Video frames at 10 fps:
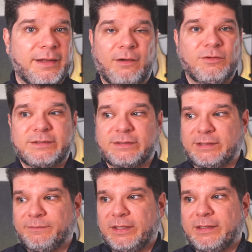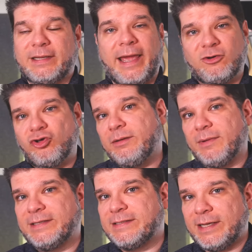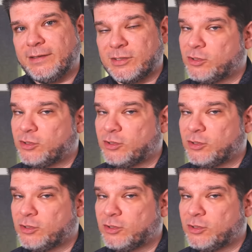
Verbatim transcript: that was something that actually made sense.